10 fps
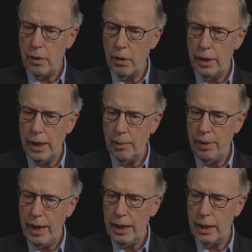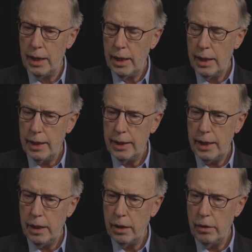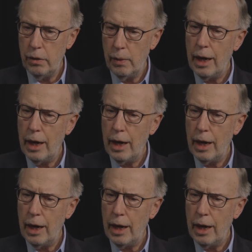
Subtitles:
her campaign that they didn't do.